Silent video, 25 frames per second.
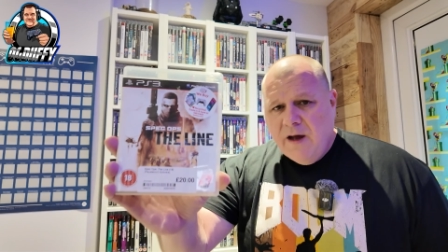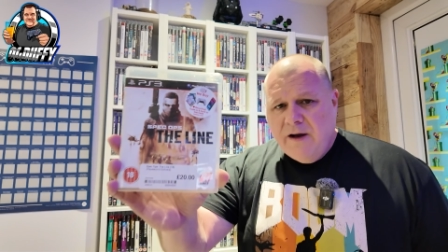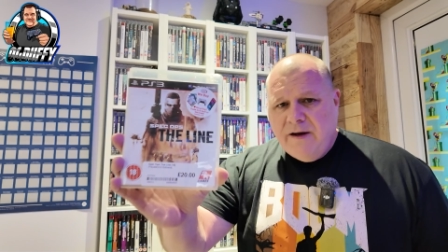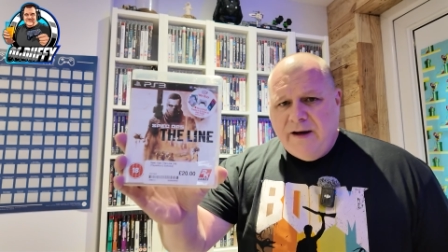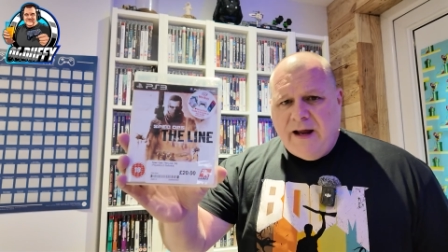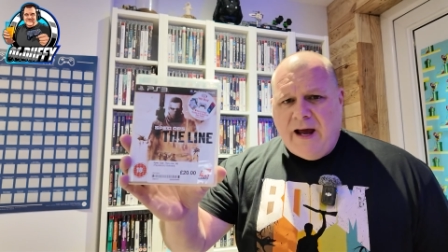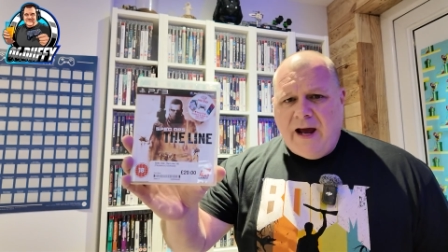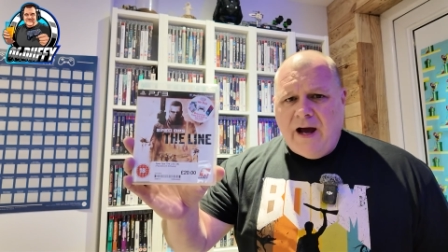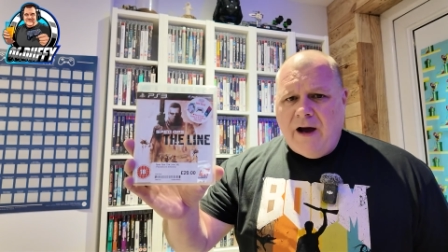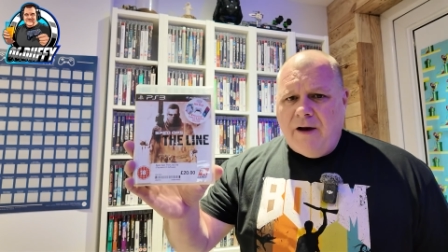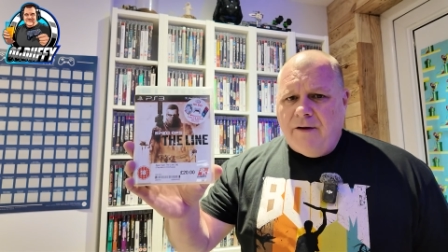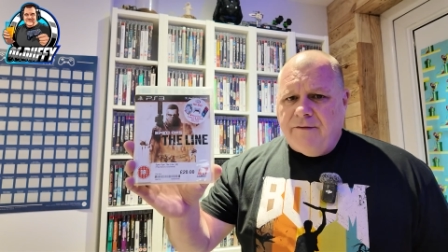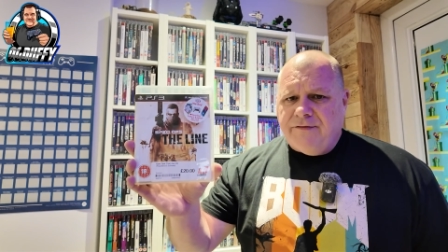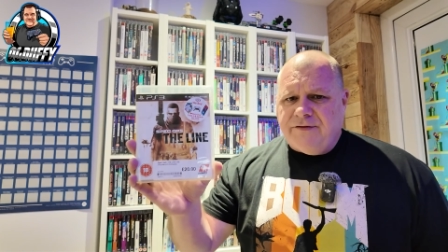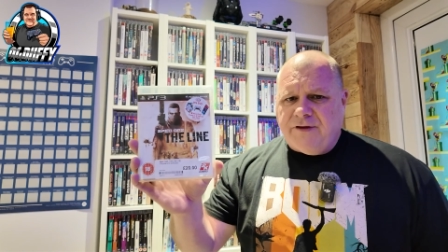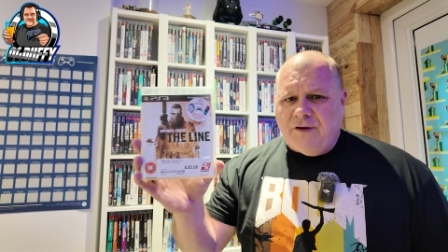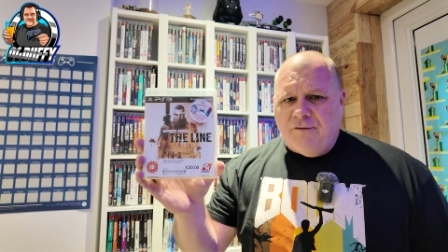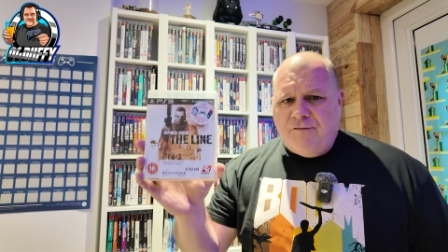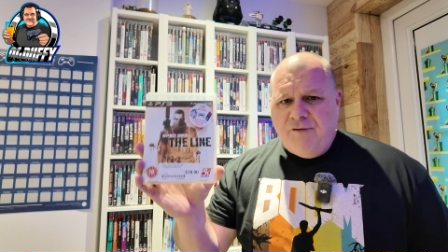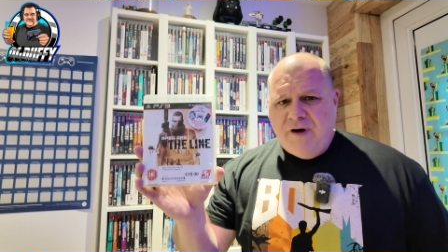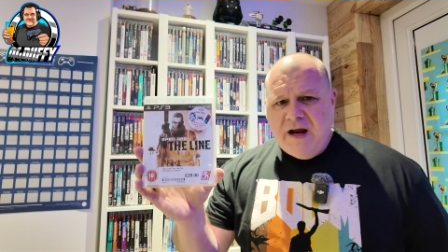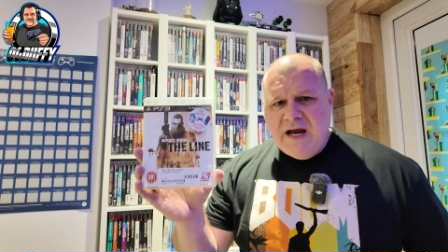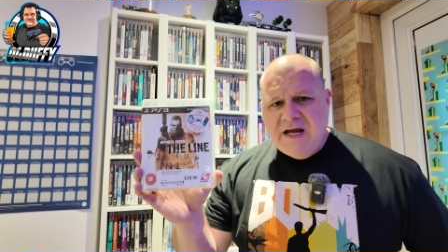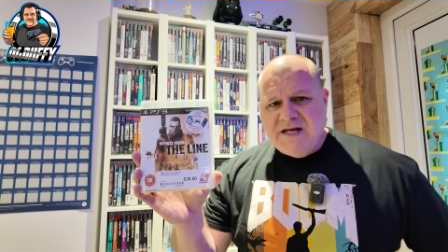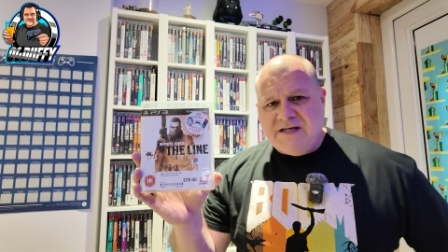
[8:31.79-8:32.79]
Now, the
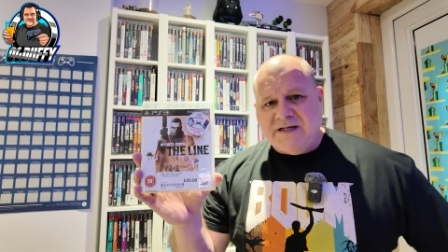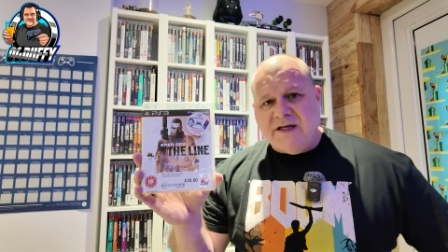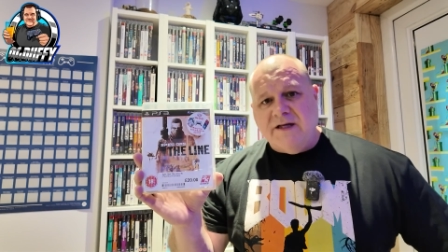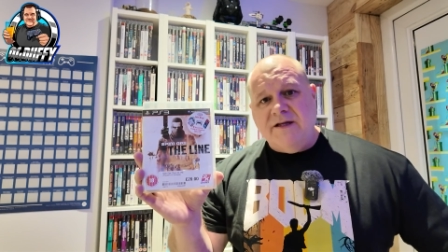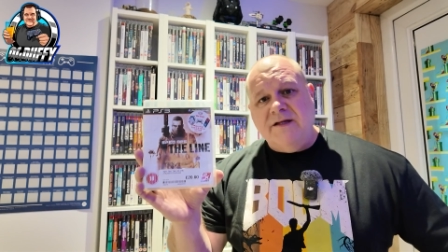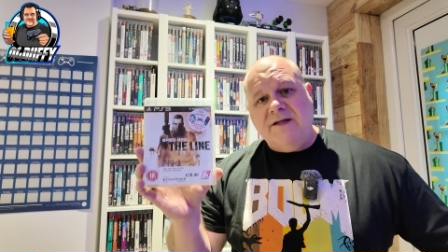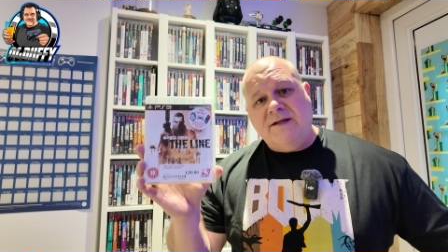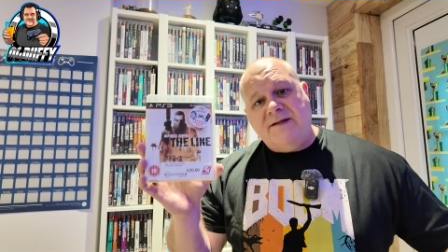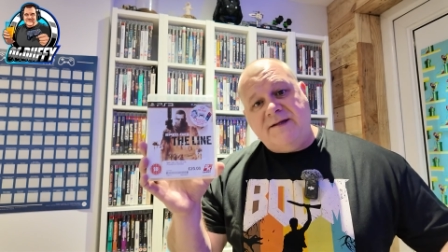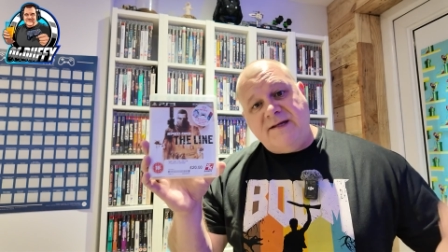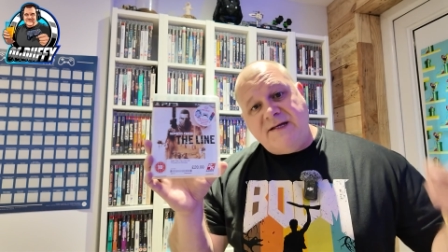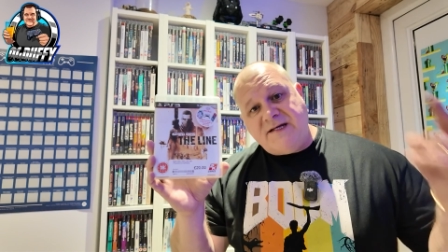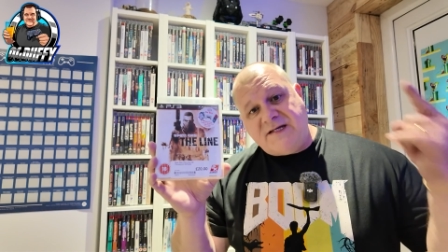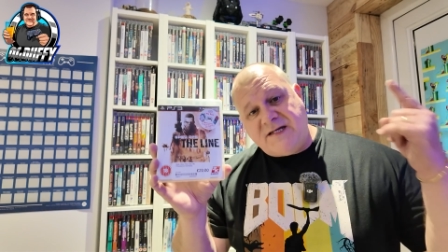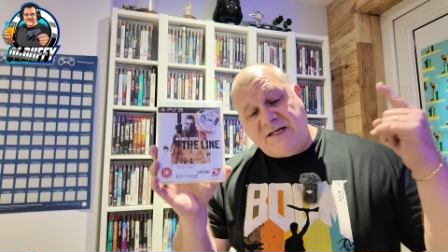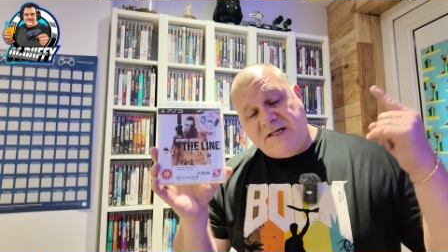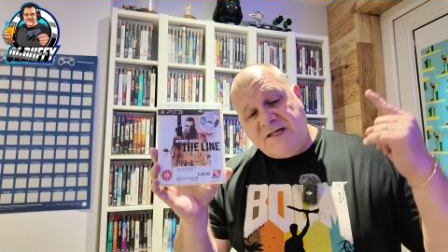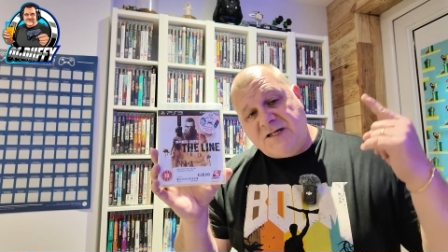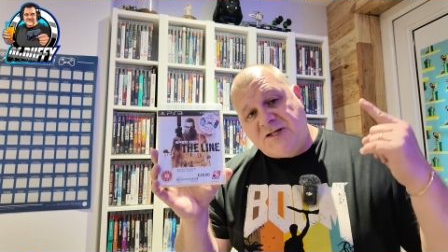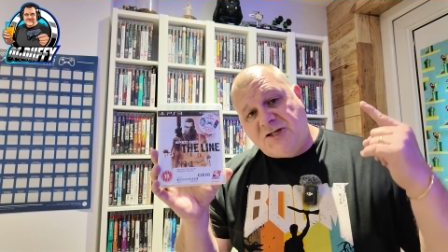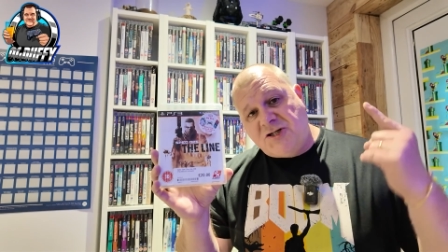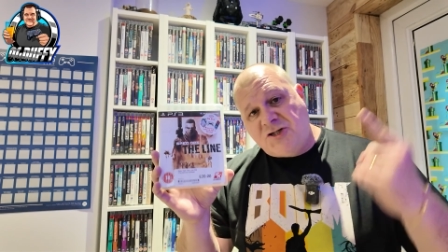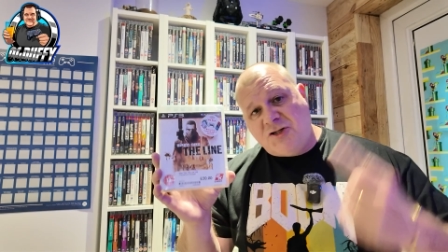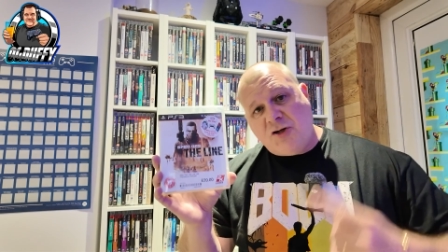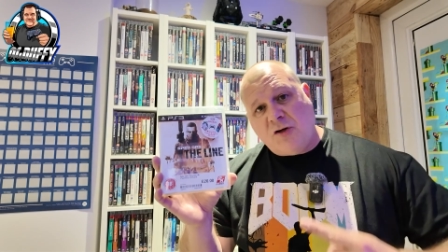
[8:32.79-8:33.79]
reason this
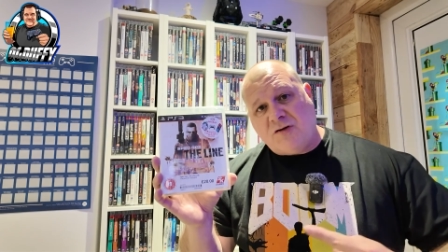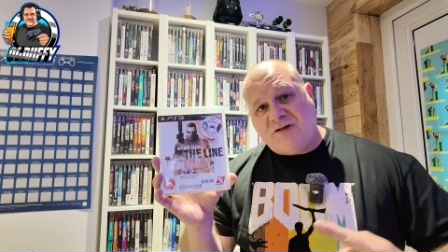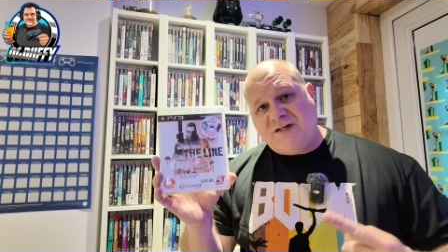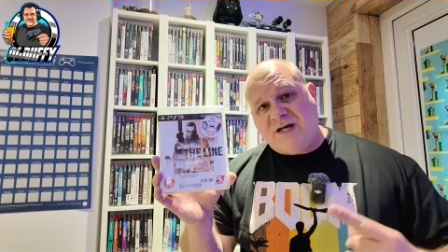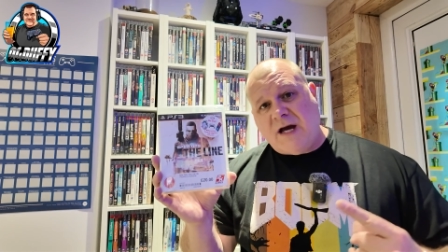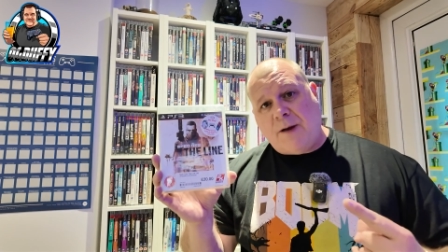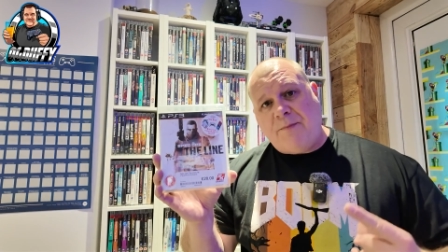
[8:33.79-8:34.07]
has shot